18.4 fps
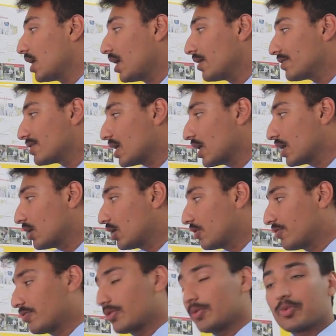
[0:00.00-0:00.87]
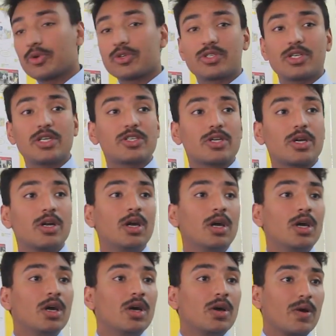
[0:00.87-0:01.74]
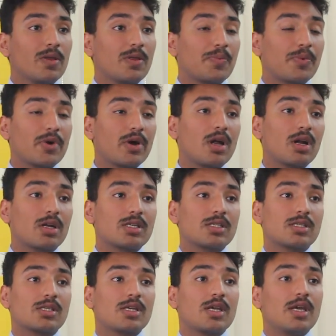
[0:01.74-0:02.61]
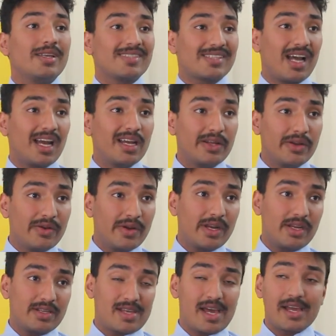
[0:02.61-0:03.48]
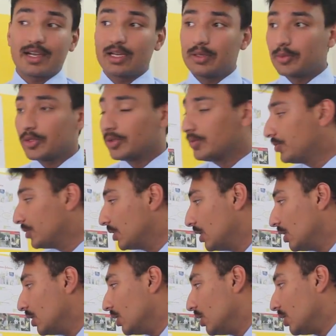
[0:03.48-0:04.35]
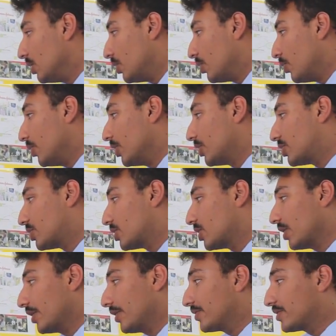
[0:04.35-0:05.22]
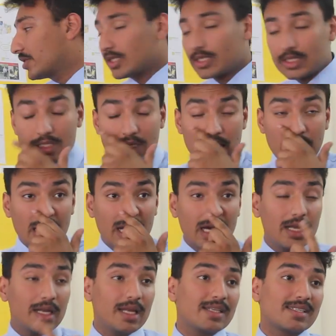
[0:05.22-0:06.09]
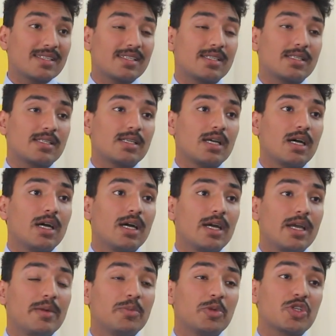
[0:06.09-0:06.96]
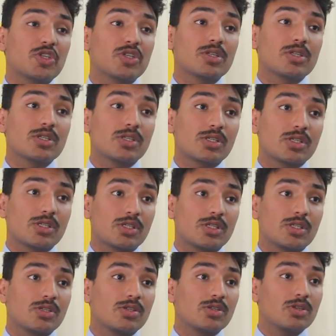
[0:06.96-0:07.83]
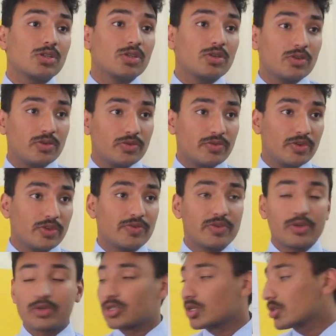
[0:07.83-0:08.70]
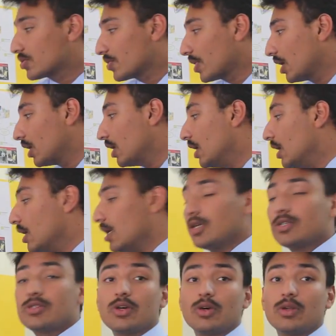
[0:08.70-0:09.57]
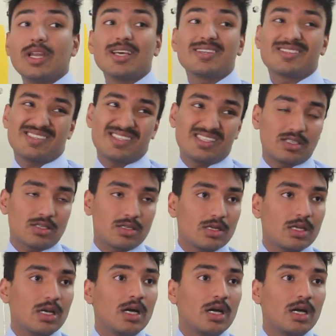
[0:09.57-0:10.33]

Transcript: life cycle of the procedure for the products is highly recyclable, which gives less emissions for the future as well. So less,